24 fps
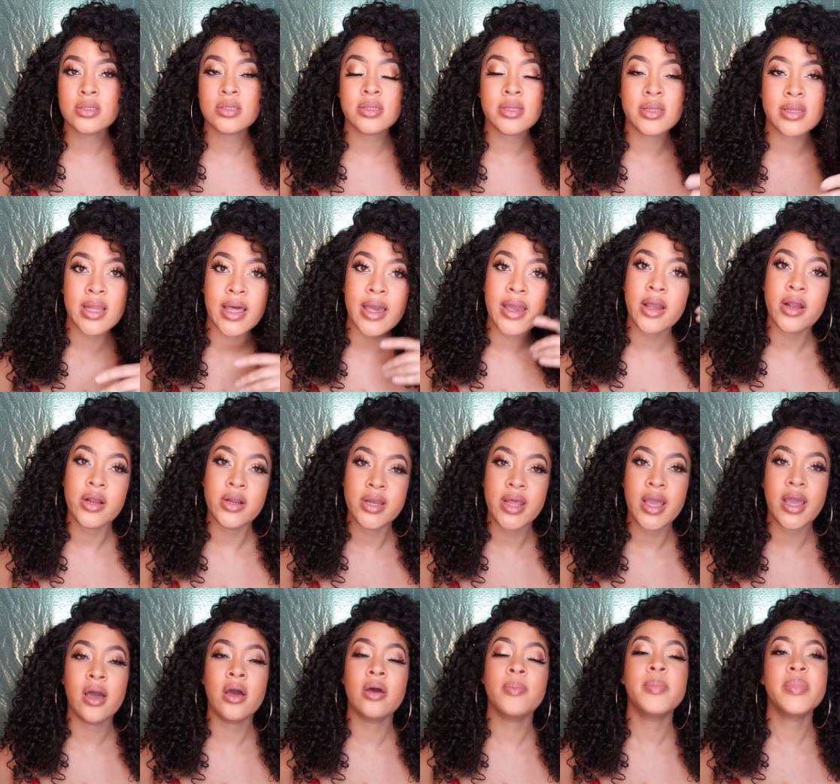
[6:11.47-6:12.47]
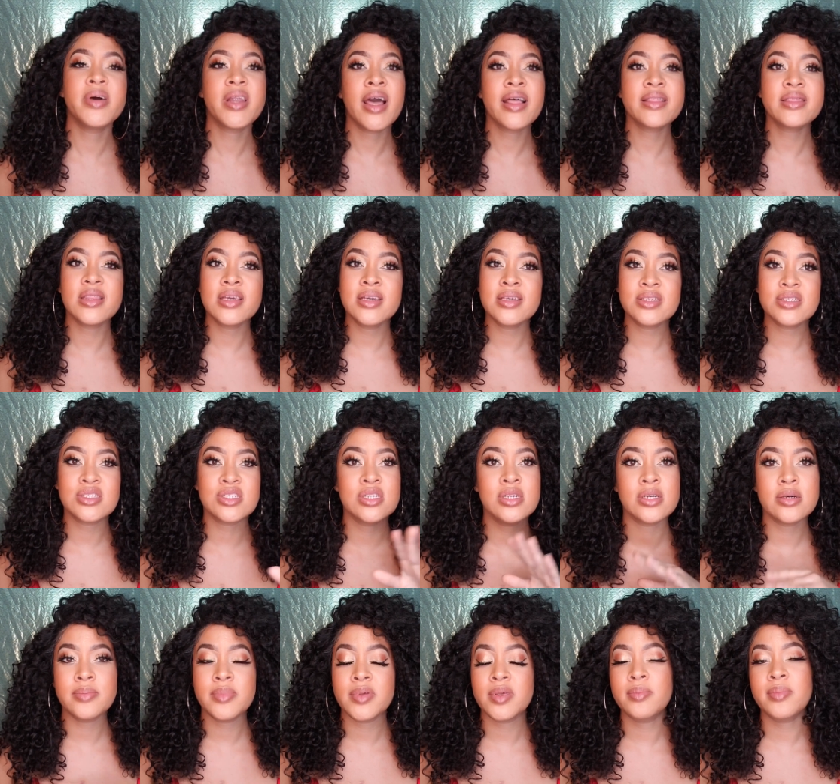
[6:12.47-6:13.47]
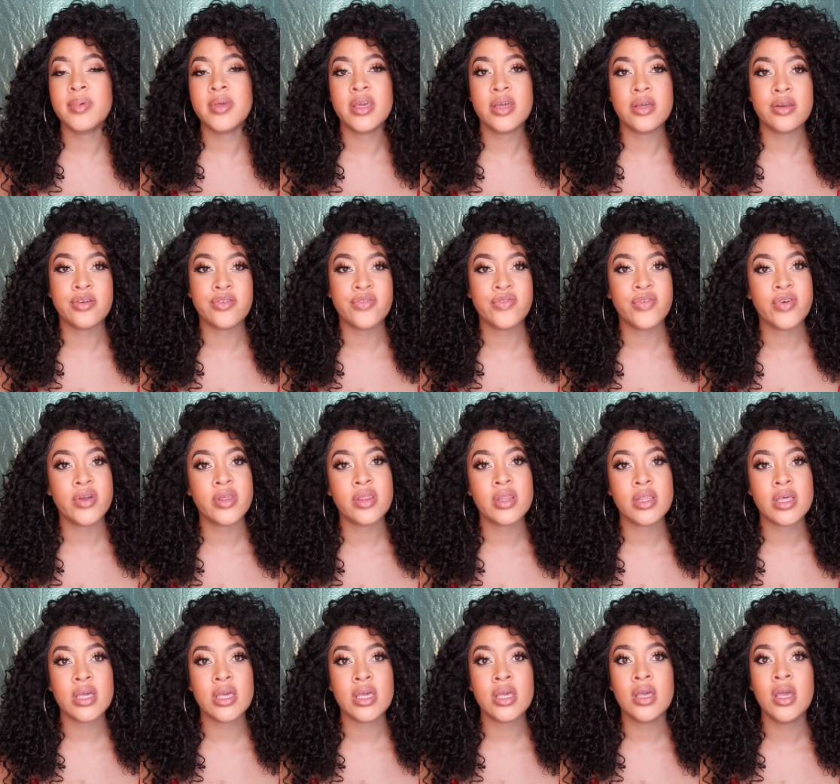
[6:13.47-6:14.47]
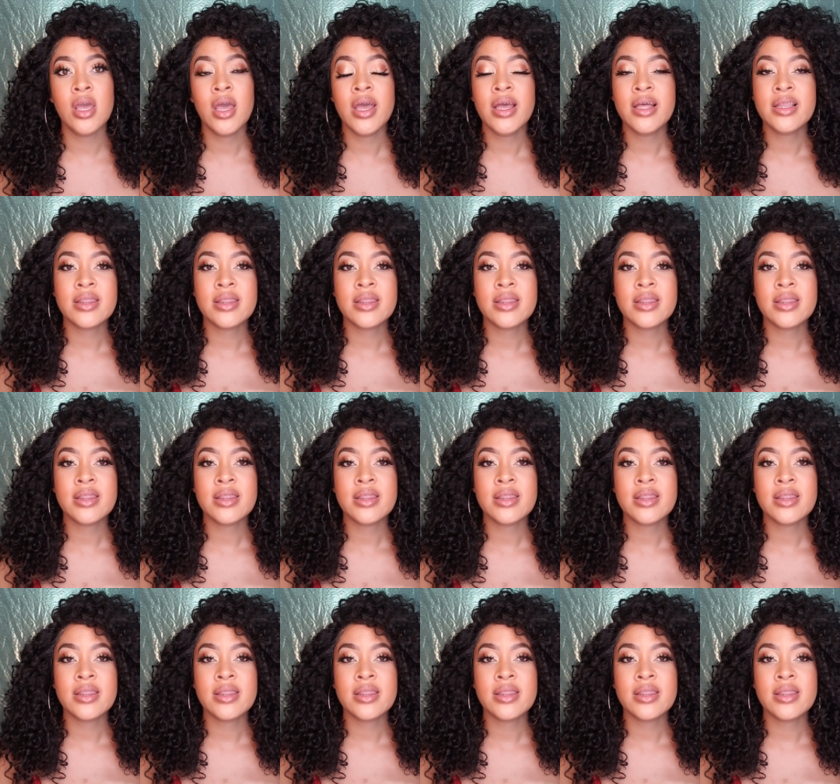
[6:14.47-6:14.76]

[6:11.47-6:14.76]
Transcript: lay her down, but I think she could be beginner friendly.